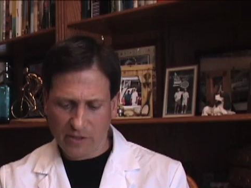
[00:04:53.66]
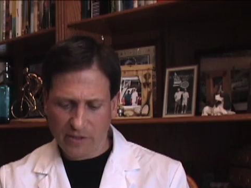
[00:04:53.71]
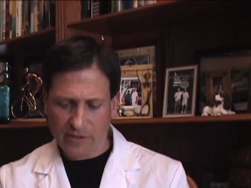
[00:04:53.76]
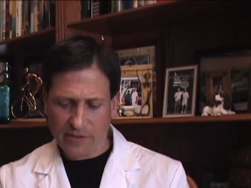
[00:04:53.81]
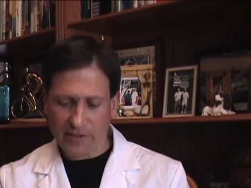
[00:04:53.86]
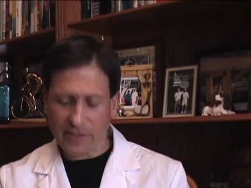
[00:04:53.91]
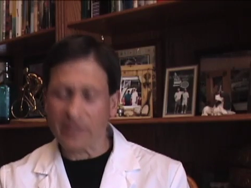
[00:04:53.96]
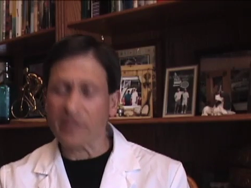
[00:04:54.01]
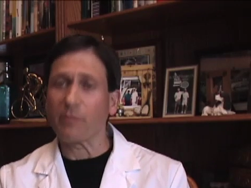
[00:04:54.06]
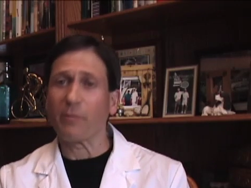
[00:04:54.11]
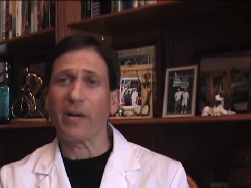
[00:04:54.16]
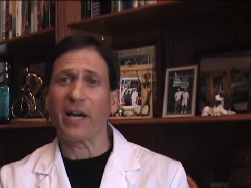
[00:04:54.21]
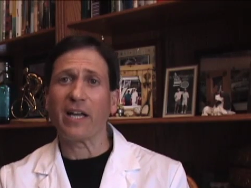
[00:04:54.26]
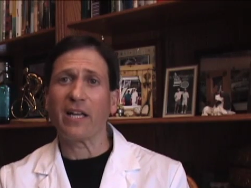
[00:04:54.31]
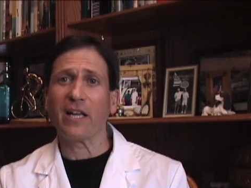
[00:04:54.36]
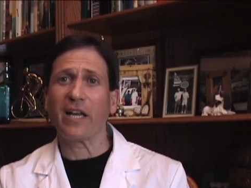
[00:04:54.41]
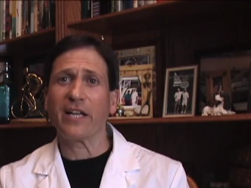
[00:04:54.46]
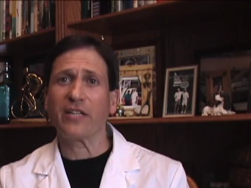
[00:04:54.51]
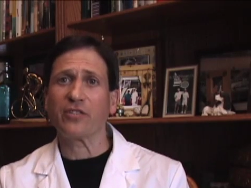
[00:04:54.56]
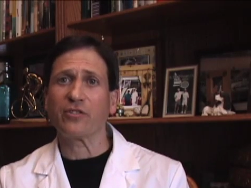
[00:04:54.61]
since
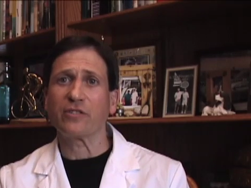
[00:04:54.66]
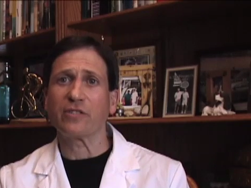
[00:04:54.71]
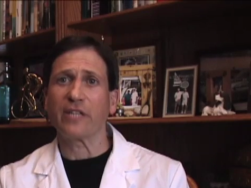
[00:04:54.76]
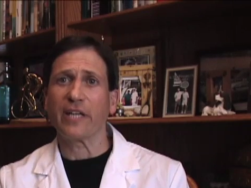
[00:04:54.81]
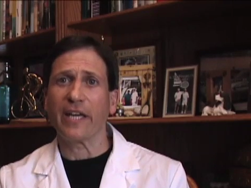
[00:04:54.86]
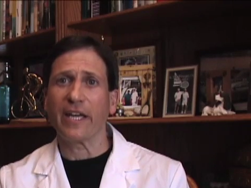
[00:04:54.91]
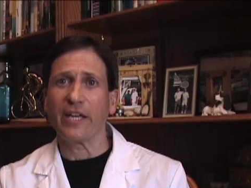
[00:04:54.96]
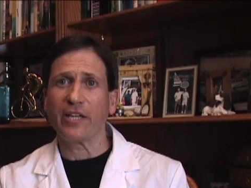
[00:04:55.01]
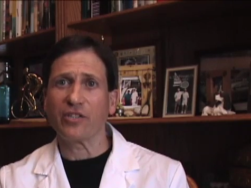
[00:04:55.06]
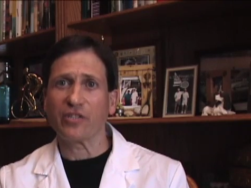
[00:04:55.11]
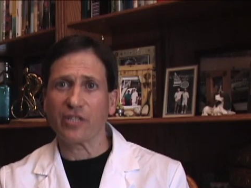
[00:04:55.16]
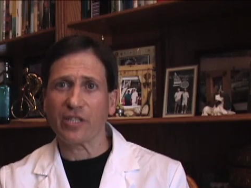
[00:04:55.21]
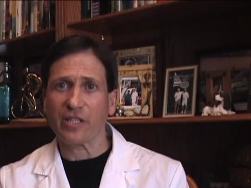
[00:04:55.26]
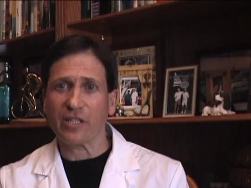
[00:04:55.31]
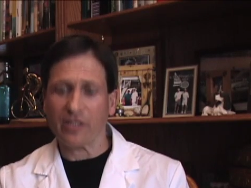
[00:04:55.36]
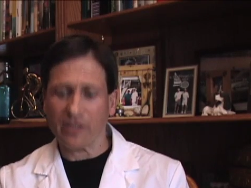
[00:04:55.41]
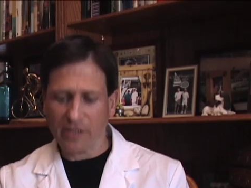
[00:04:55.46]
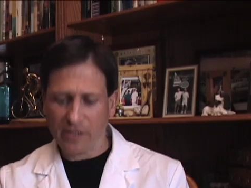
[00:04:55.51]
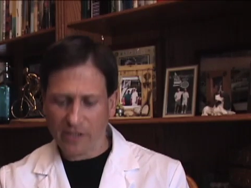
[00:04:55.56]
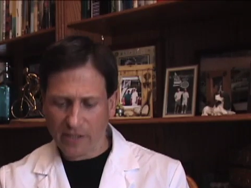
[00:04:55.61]
biological
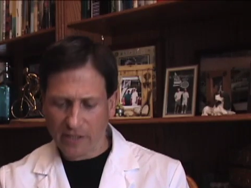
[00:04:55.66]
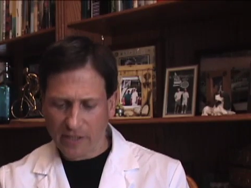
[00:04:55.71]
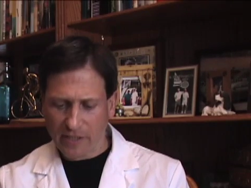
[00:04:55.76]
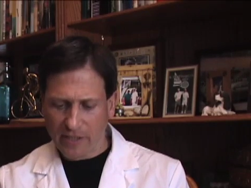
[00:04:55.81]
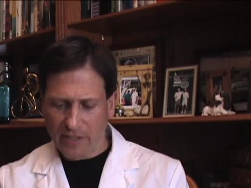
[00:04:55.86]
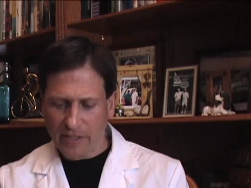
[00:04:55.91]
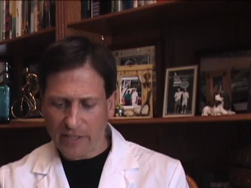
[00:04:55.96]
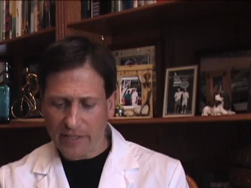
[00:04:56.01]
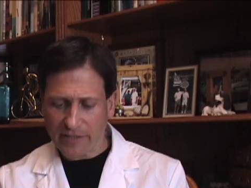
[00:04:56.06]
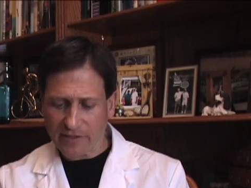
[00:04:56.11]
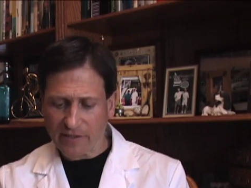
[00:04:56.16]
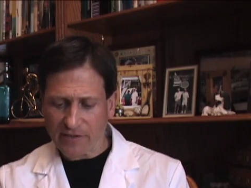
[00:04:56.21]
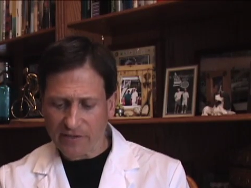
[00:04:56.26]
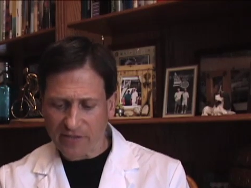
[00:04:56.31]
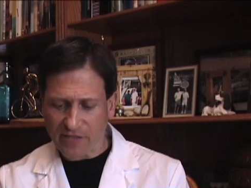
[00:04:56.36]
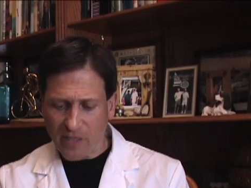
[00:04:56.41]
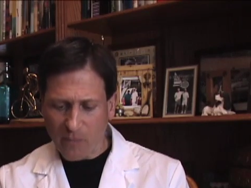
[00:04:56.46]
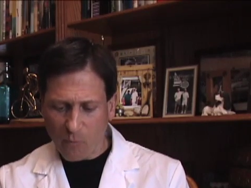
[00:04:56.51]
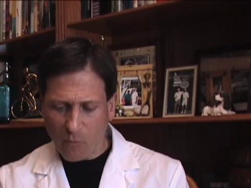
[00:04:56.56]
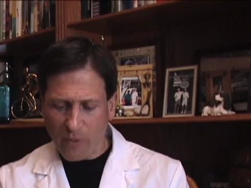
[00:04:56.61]
aging is in
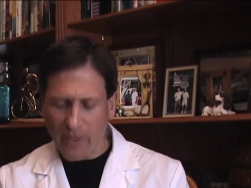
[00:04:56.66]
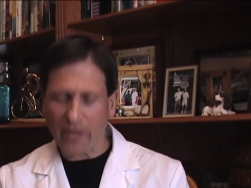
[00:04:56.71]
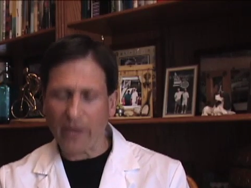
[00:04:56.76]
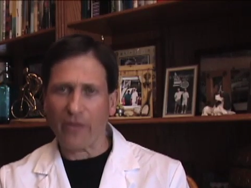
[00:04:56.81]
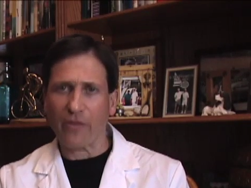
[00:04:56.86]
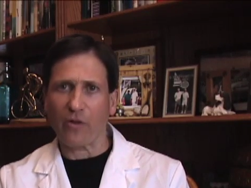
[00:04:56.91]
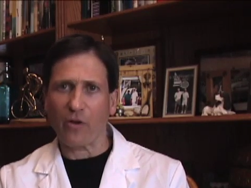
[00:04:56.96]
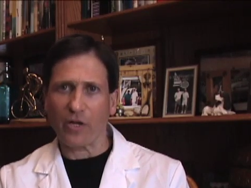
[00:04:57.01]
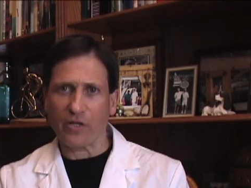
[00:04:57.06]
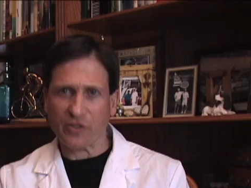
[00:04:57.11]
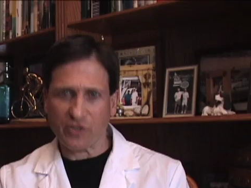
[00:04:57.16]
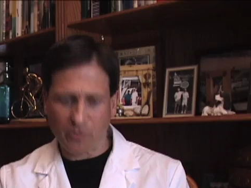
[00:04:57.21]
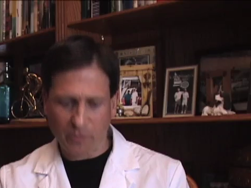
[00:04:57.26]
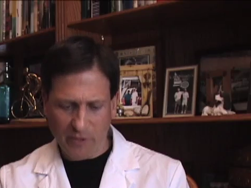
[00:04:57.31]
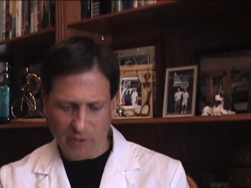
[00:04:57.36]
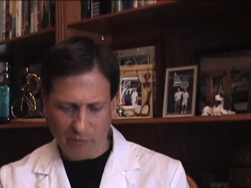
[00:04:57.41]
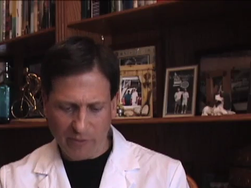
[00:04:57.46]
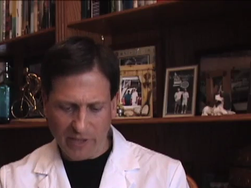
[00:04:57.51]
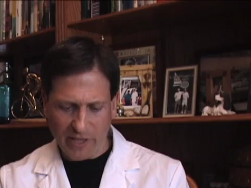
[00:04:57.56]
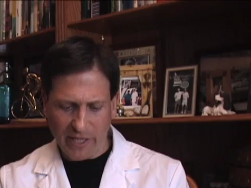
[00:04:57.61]
some way thought to
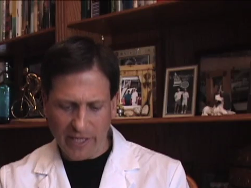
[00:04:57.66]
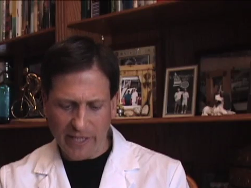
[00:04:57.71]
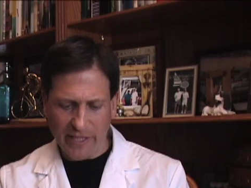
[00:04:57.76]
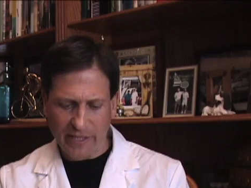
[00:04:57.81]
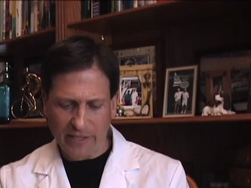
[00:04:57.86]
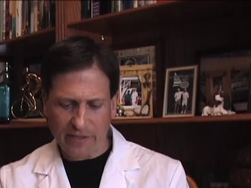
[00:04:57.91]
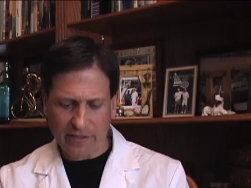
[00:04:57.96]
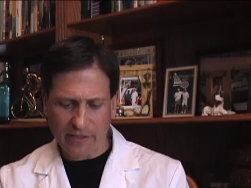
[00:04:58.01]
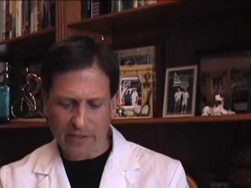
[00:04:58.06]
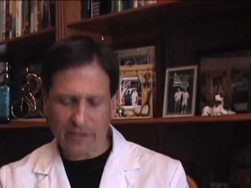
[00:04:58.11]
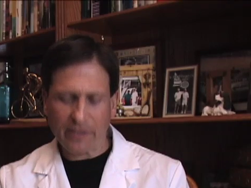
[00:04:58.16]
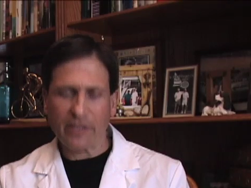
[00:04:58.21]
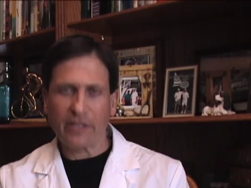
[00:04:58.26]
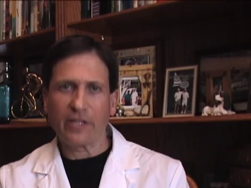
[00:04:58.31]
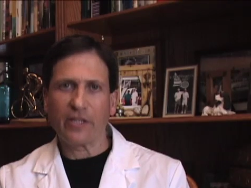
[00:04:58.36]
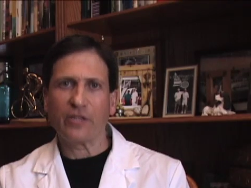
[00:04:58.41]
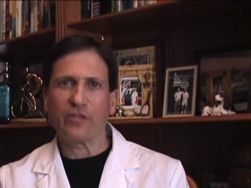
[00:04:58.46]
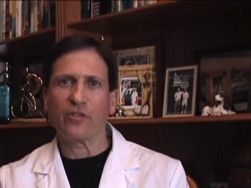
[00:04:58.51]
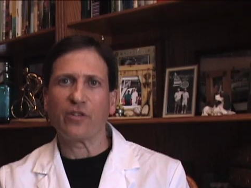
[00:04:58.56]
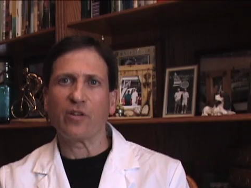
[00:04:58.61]
be related
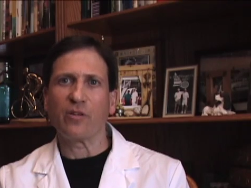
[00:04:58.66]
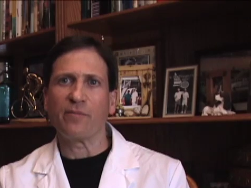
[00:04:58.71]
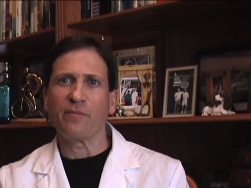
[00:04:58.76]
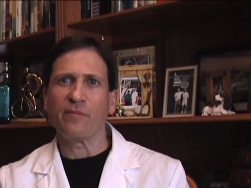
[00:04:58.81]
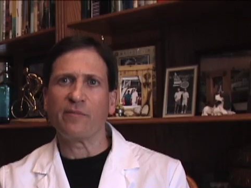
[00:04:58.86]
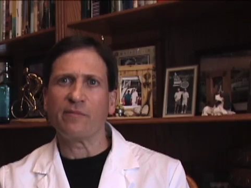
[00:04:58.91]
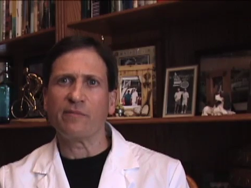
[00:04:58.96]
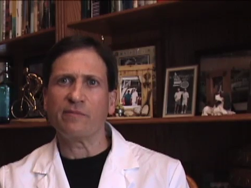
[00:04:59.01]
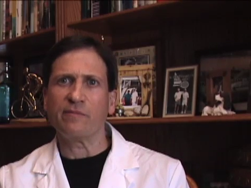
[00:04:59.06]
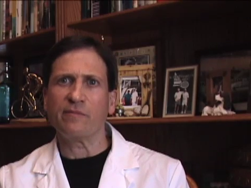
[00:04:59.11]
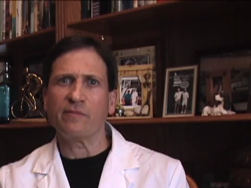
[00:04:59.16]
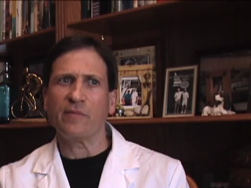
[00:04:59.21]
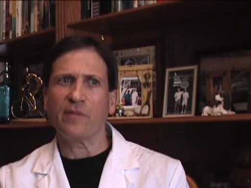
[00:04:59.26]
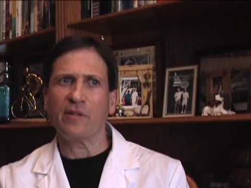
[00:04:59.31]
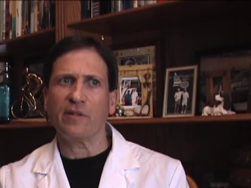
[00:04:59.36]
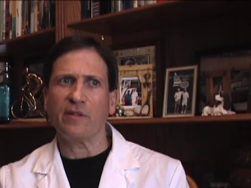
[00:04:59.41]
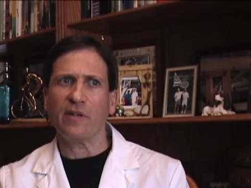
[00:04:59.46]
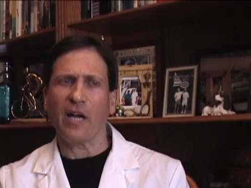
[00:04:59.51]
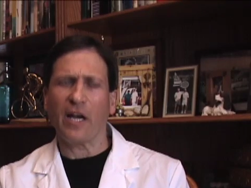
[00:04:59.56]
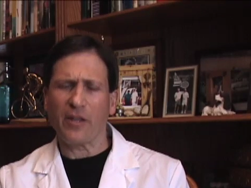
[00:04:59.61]
to the
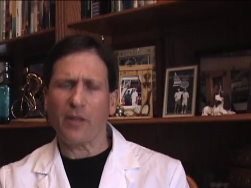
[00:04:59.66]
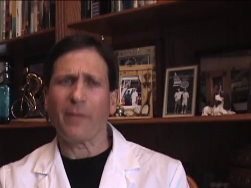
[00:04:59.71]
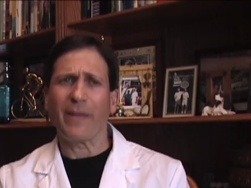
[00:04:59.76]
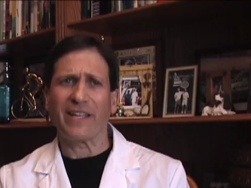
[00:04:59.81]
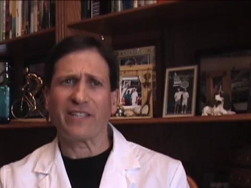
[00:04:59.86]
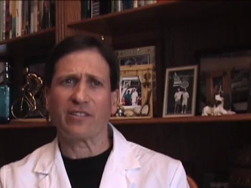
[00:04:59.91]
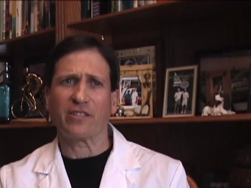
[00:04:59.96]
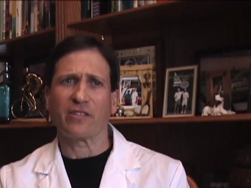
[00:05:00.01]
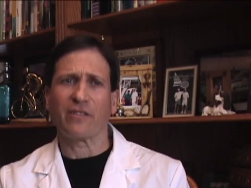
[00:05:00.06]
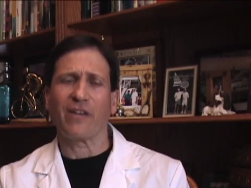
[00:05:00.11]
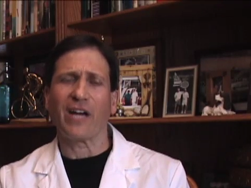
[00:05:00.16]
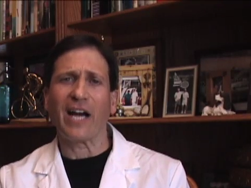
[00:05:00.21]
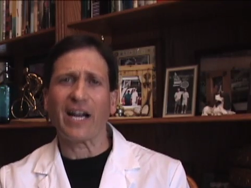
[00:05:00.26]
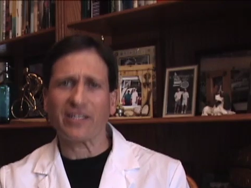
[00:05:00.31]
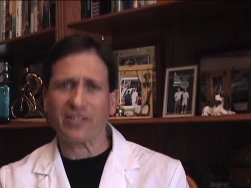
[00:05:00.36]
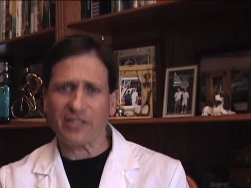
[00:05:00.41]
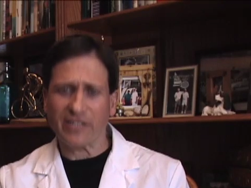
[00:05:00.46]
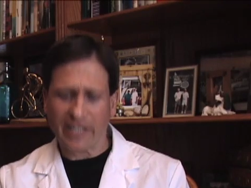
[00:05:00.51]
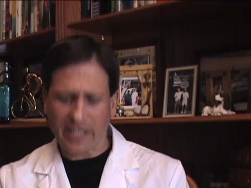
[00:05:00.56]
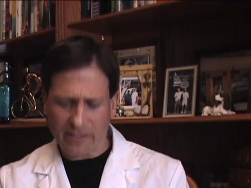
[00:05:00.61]
on the basis of
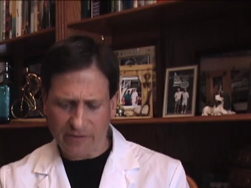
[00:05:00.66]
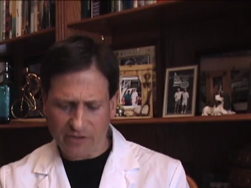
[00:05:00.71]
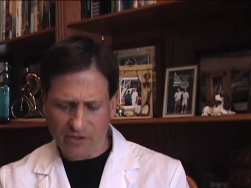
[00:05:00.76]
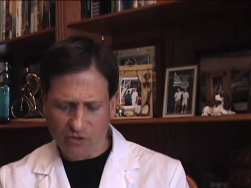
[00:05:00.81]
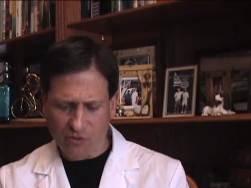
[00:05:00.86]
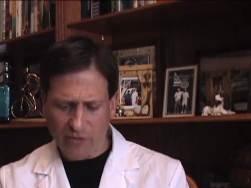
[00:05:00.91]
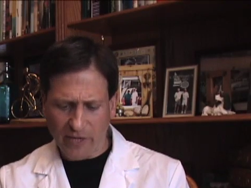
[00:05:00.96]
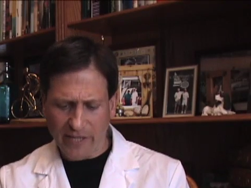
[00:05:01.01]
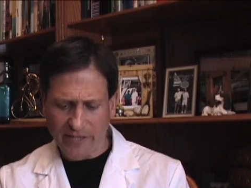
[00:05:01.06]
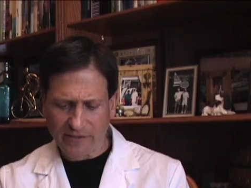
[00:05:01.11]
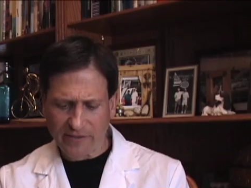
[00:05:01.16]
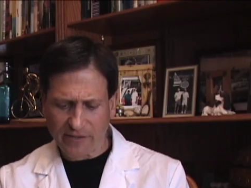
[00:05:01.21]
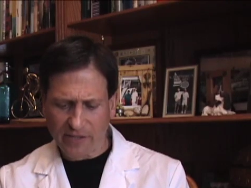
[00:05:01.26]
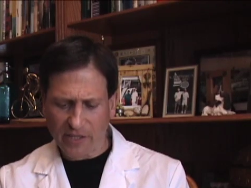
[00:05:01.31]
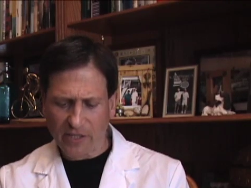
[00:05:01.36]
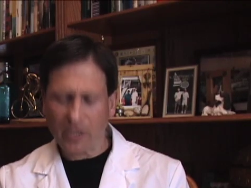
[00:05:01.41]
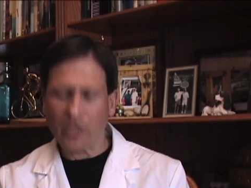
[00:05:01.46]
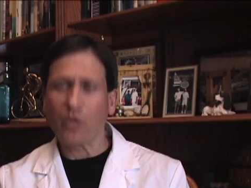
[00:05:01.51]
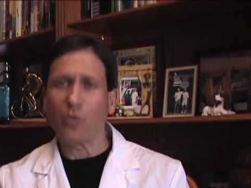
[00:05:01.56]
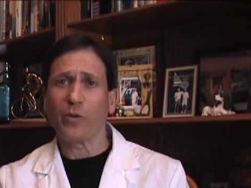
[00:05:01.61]
oxidative stress,
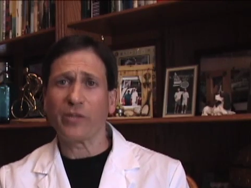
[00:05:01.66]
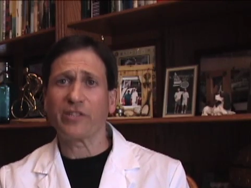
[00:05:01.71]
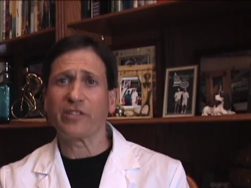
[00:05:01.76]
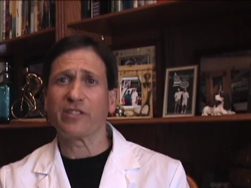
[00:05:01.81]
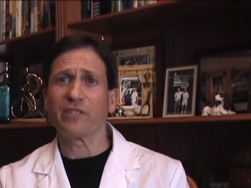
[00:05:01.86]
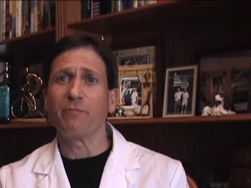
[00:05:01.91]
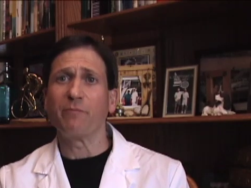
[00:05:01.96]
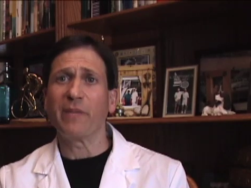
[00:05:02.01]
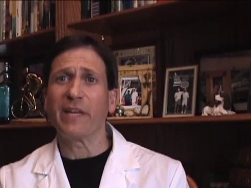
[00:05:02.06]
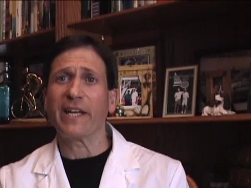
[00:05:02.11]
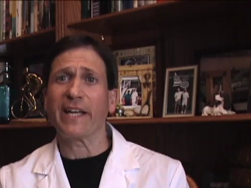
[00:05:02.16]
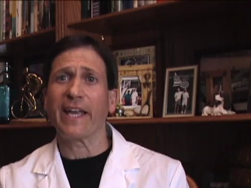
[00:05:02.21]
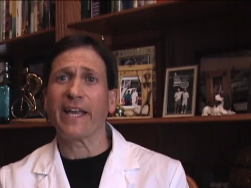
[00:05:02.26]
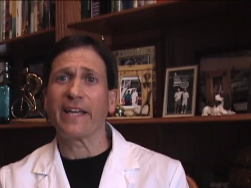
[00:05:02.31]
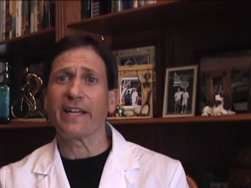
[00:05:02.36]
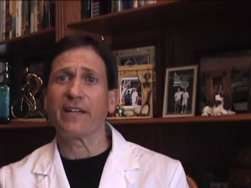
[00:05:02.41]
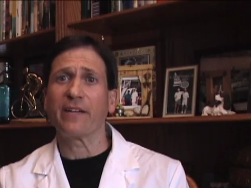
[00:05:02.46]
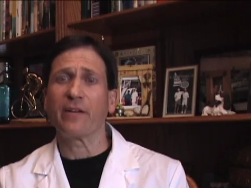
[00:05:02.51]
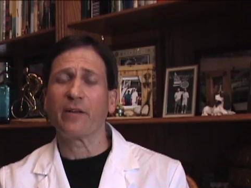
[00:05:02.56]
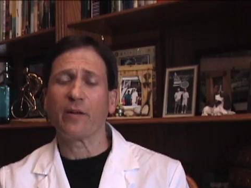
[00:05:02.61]
which is mitigated